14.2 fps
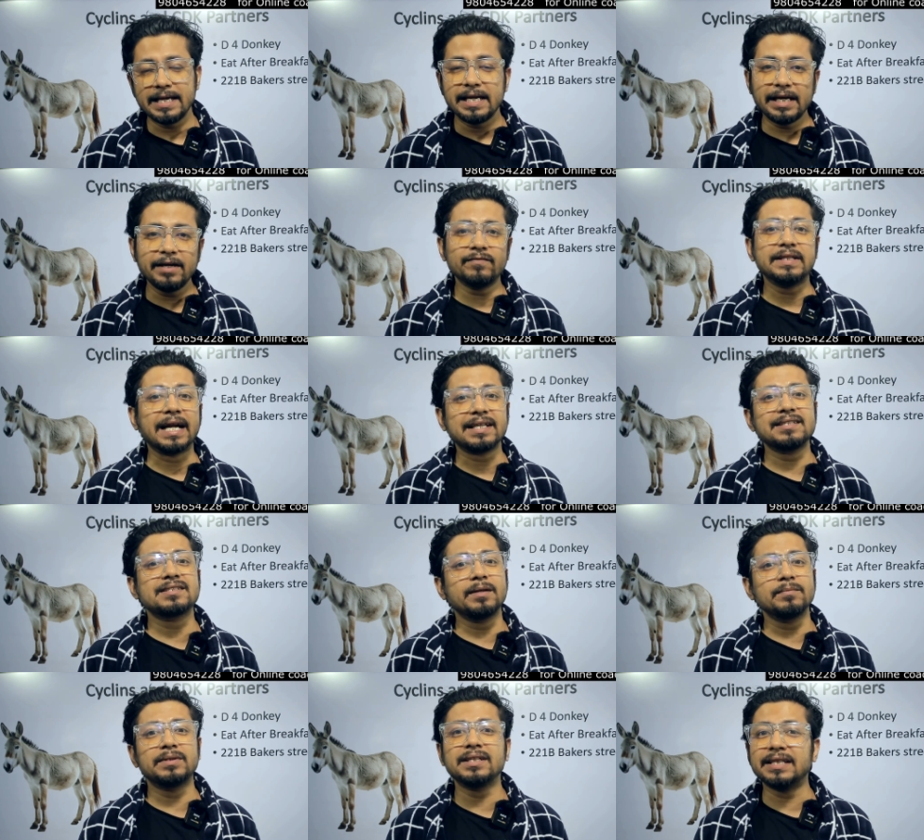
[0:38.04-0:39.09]
If that is
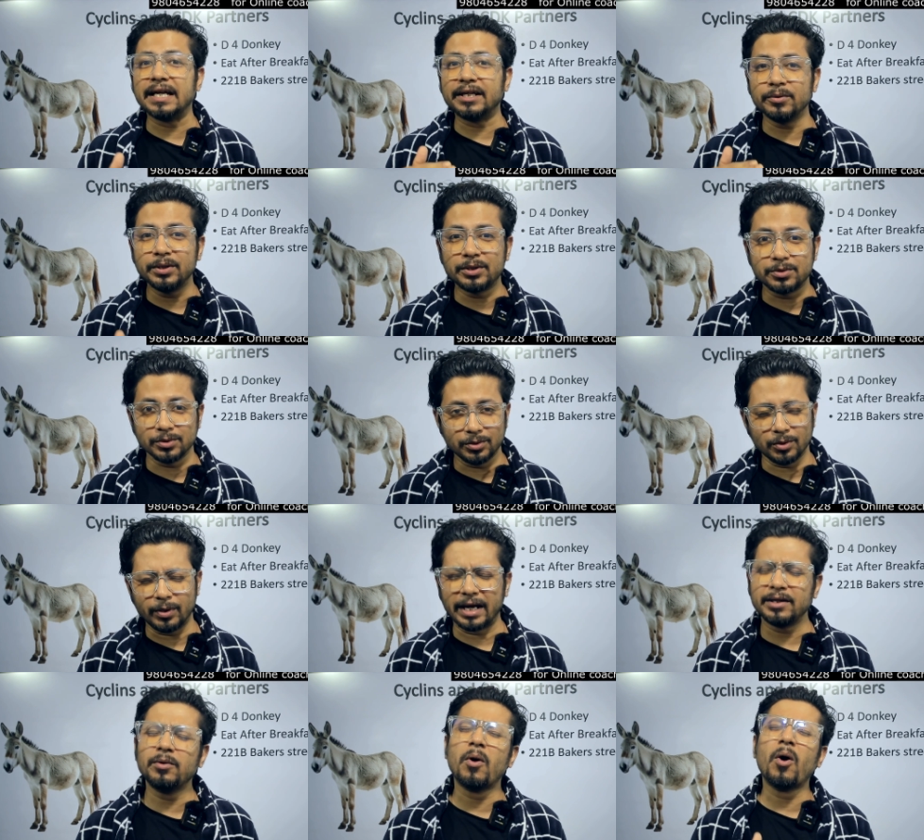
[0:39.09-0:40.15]
something that you need to know
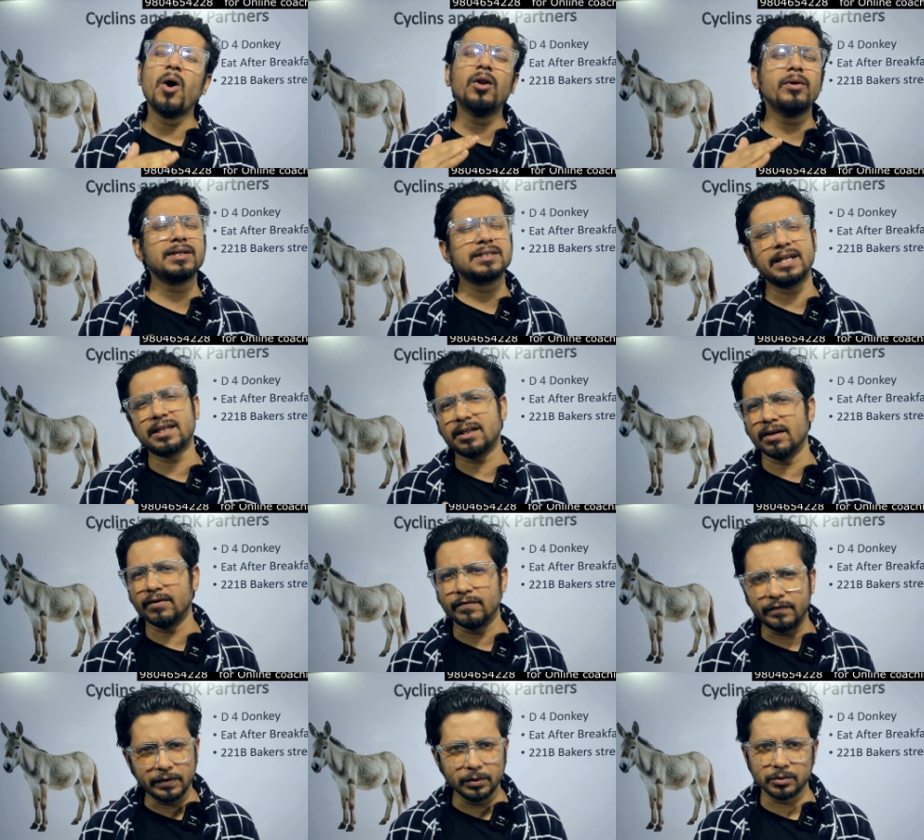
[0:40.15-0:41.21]
and you always get
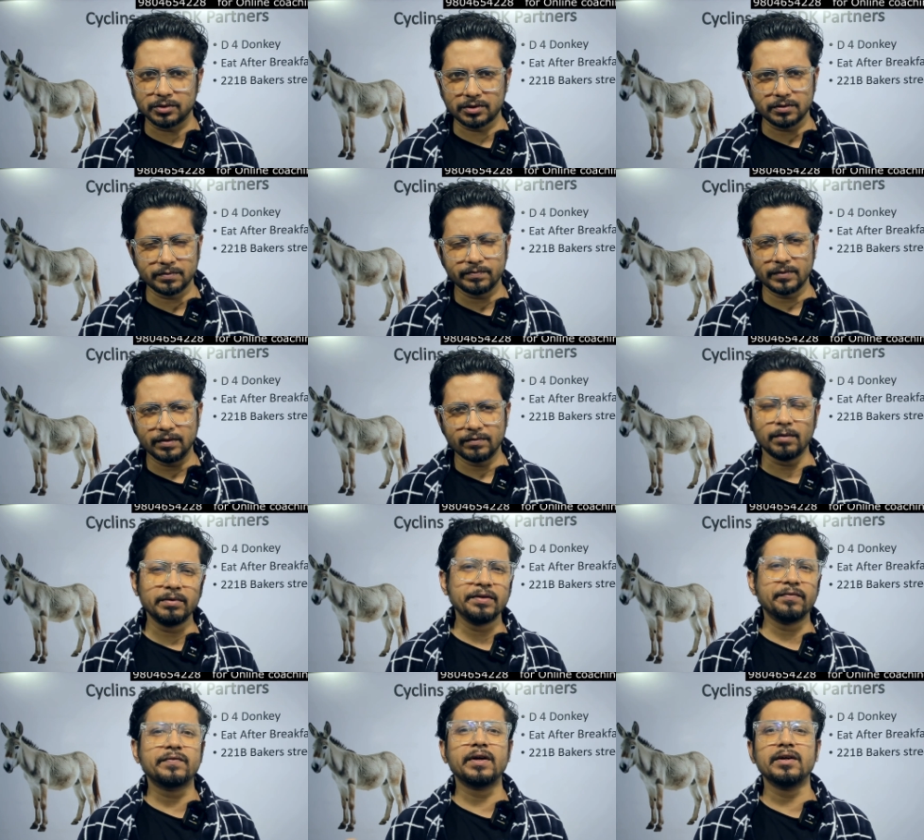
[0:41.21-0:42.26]
confused from
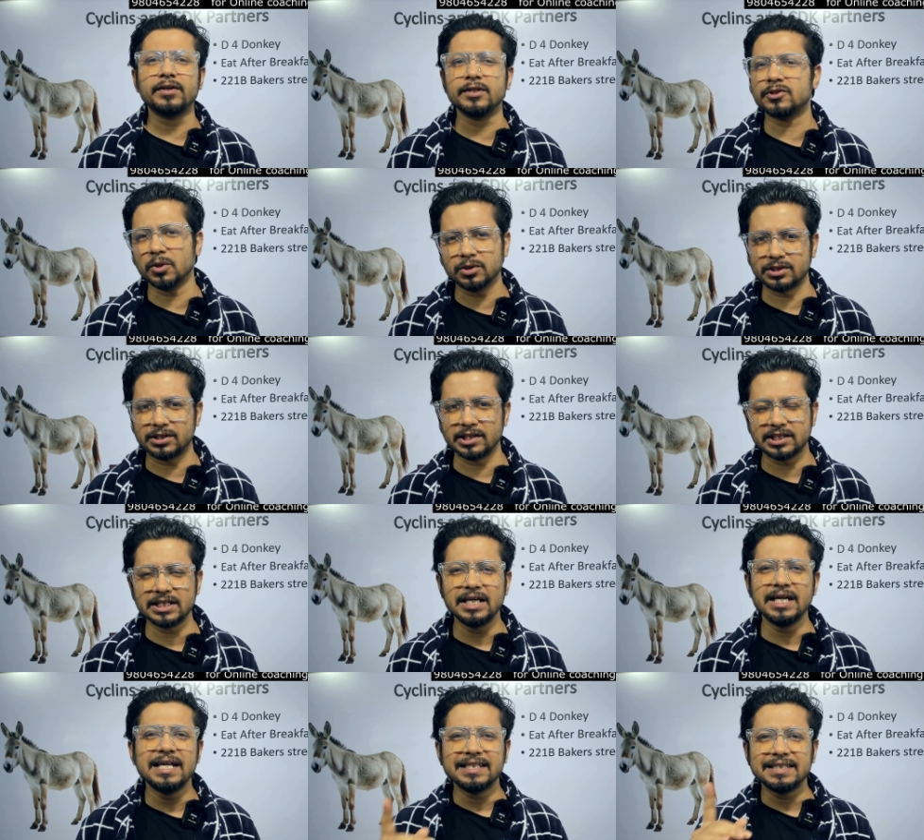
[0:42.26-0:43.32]
different resources
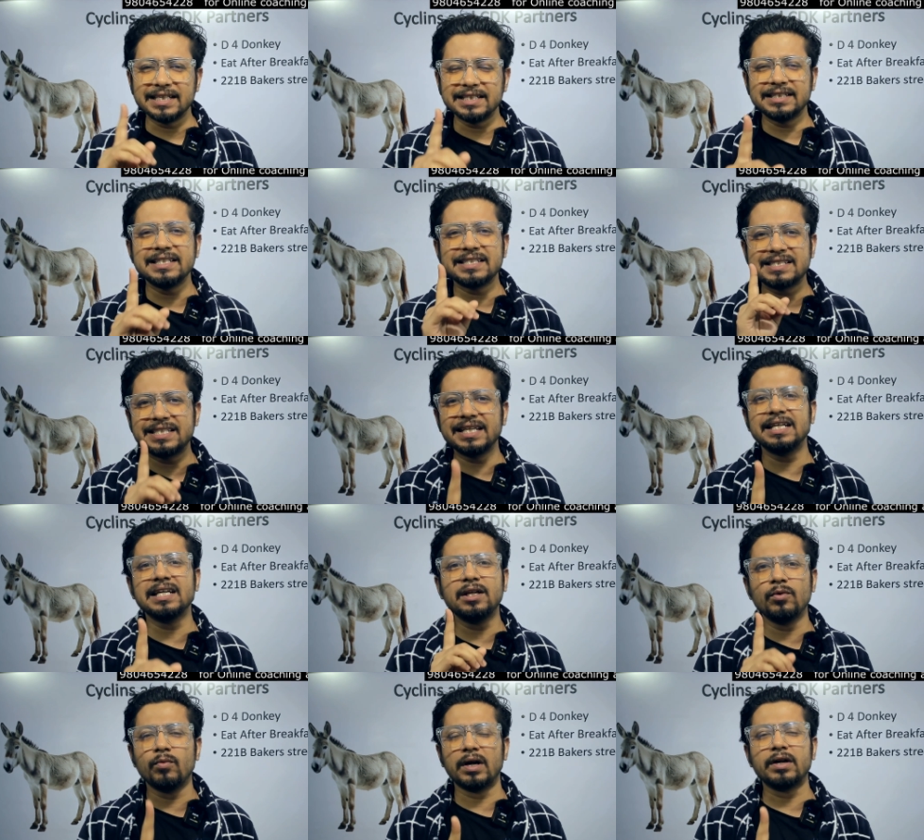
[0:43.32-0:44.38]
then this
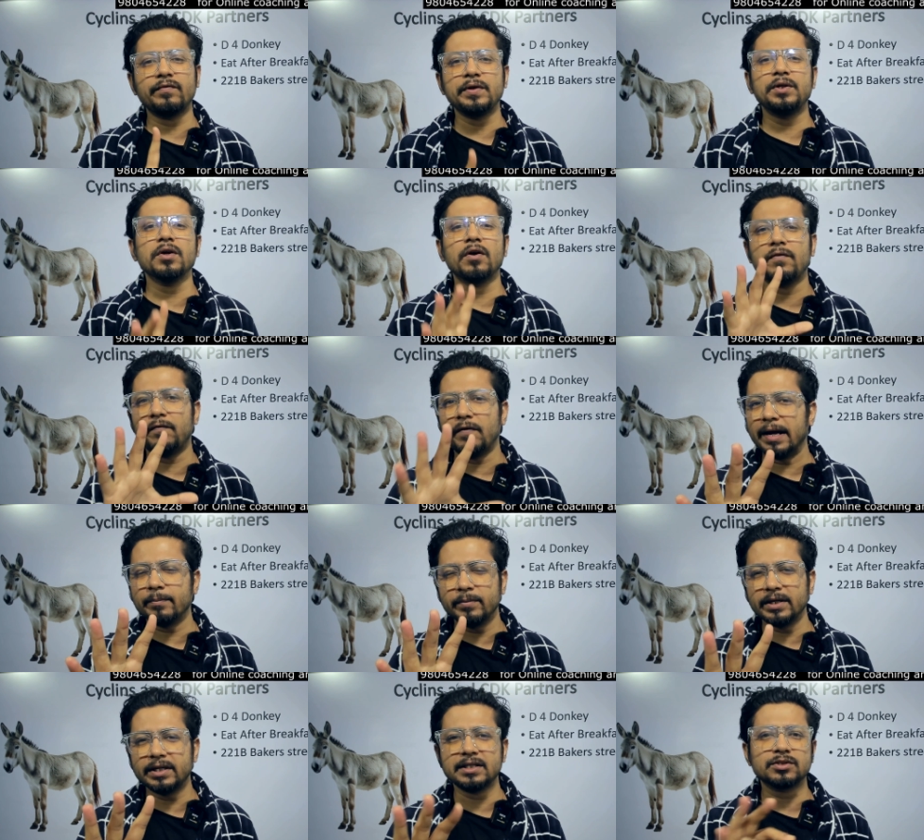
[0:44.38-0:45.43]
single one video of 5
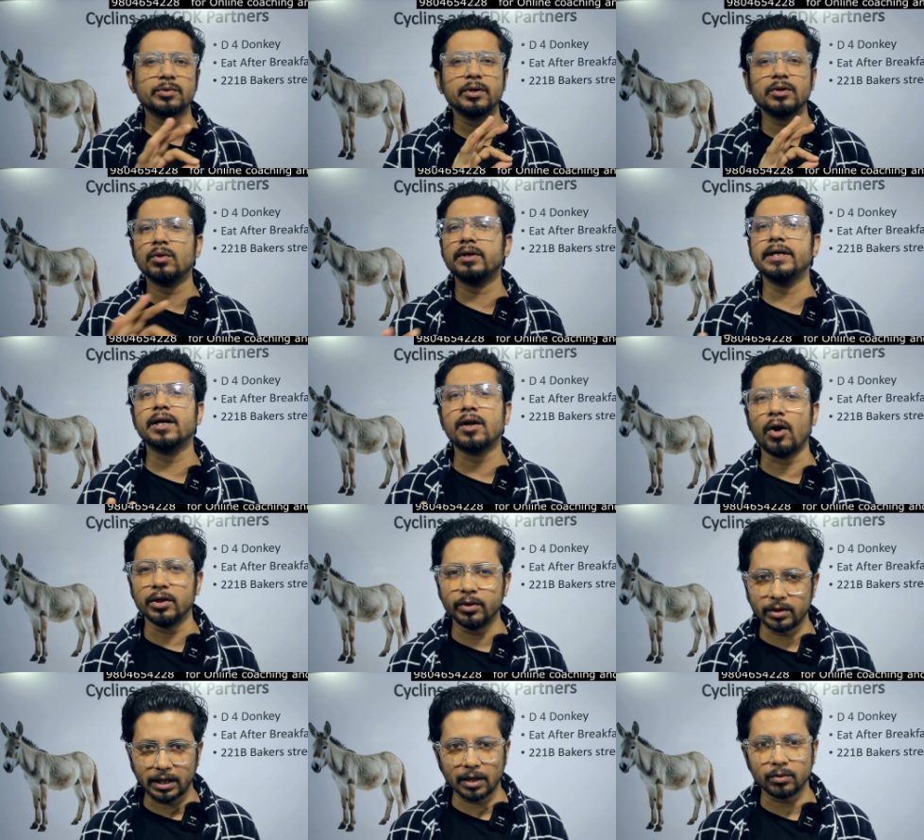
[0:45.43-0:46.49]
minutes is going to clear all
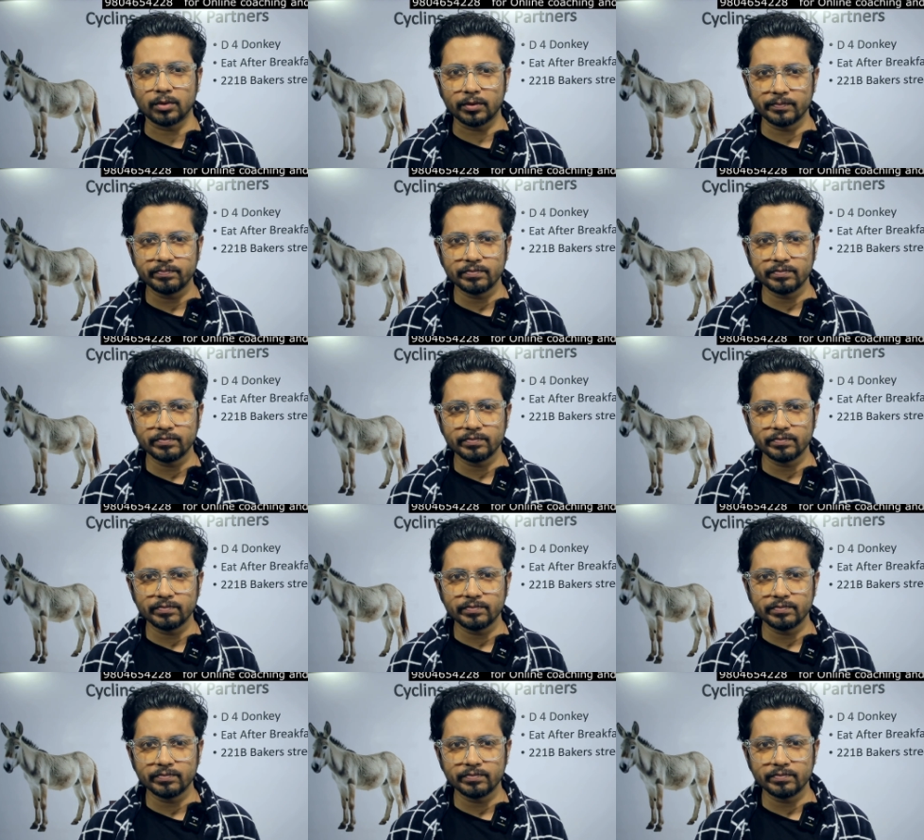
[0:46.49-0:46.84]
your doubt.